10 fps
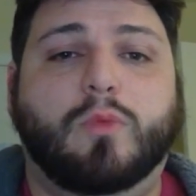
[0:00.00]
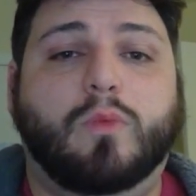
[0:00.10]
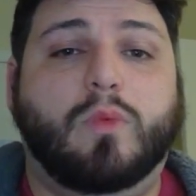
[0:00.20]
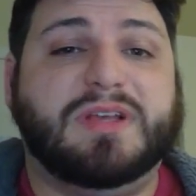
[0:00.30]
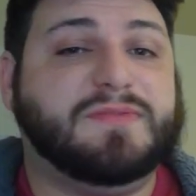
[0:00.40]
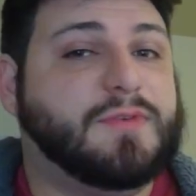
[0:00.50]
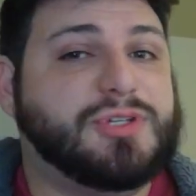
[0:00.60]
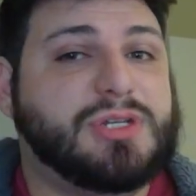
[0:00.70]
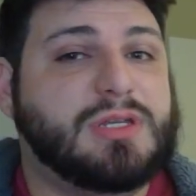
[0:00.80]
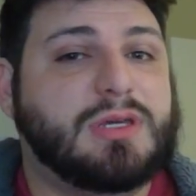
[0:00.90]
West
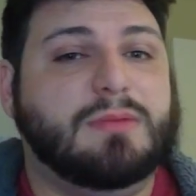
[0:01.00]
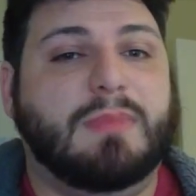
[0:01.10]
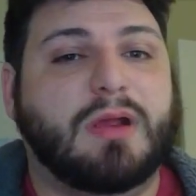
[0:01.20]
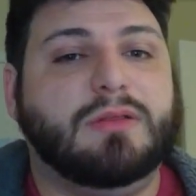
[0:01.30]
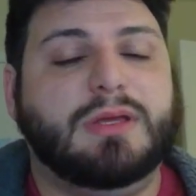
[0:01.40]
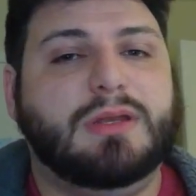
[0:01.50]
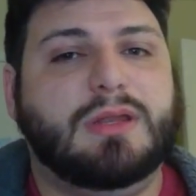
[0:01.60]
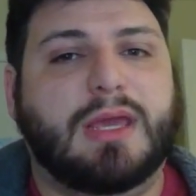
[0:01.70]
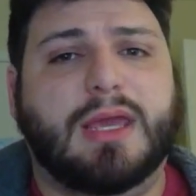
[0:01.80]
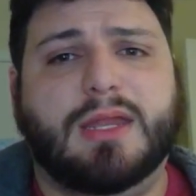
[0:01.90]
Virginia and Maryland.
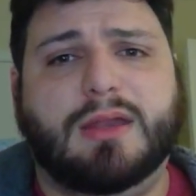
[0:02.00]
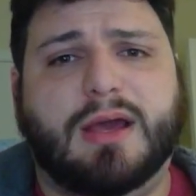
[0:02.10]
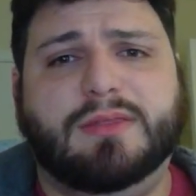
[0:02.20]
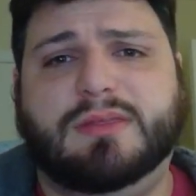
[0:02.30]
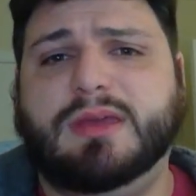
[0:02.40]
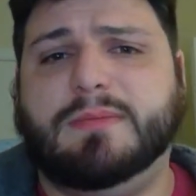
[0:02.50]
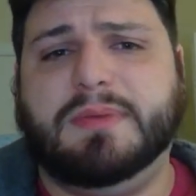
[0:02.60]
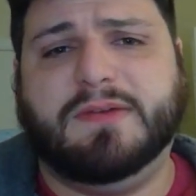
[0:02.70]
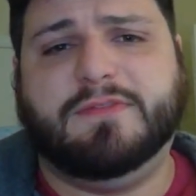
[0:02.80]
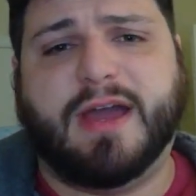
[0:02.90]
And I think a
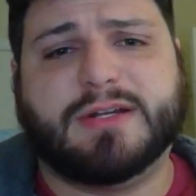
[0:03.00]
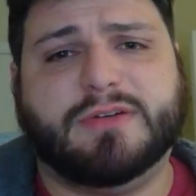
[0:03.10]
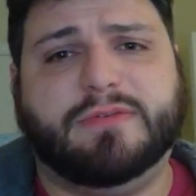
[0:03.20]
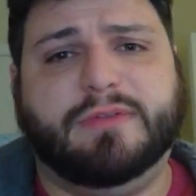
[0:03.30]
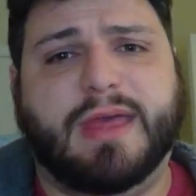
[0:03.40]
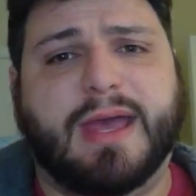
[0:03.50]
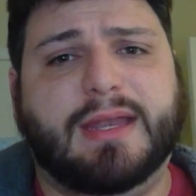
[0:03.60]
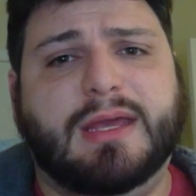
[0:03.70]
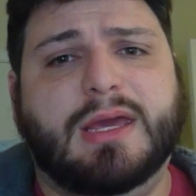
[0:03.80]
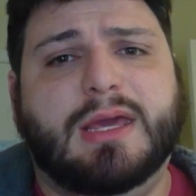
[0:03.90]
big factor for
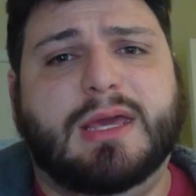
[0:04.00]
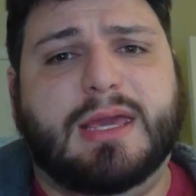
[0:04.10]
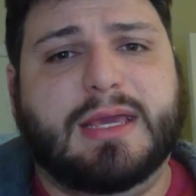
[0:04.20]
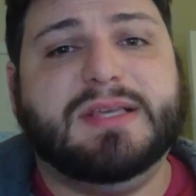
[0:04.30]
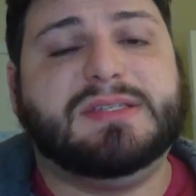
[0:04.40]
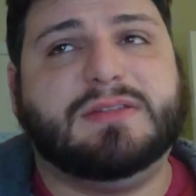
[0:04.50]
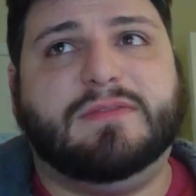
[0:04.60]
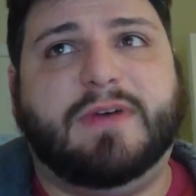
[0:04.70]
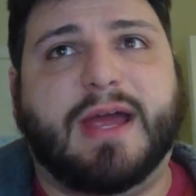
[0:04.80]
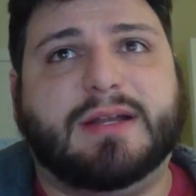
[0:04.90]
that is the
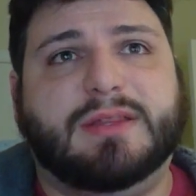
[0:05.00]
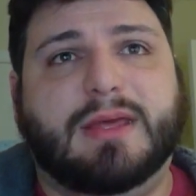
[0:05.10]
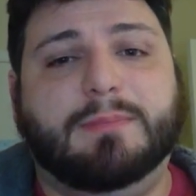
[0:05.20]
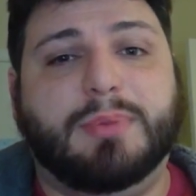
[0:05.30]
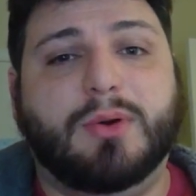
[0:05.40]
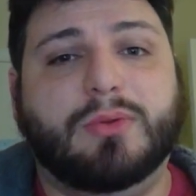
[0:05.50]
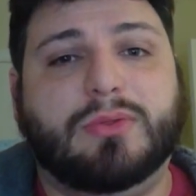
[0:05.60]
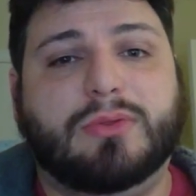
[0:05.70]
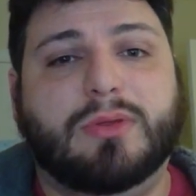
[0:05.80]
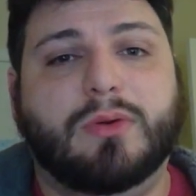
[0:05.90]
fact that
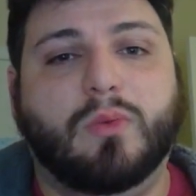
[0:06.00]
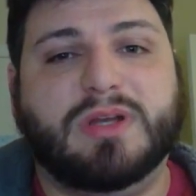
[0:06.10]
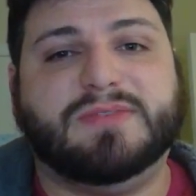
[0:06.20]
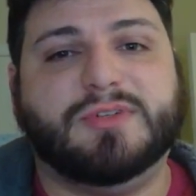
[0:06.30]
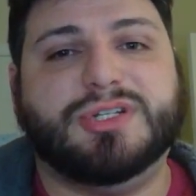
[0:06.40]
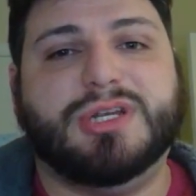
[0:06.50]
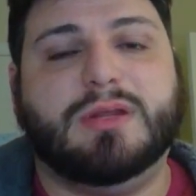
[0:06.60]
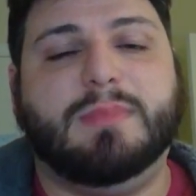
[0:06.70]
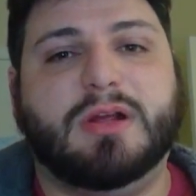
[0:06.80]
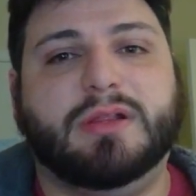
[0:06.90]
both West Virginia
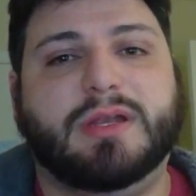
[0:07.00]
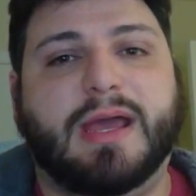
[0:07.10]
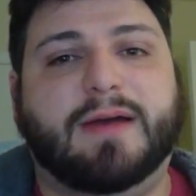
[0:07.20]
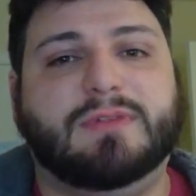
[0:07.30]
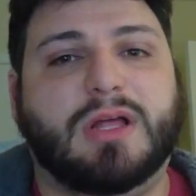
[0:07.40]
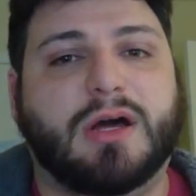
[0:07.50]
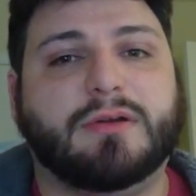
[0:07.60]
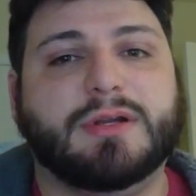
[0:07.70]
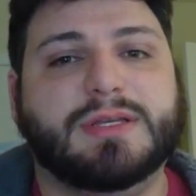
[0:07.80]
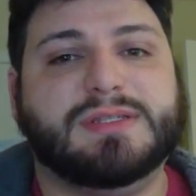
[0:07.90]
and Maryland have
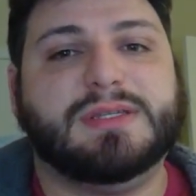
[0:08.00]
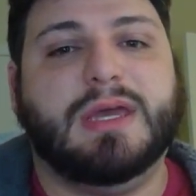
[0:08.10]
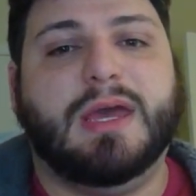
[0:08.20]
lotteries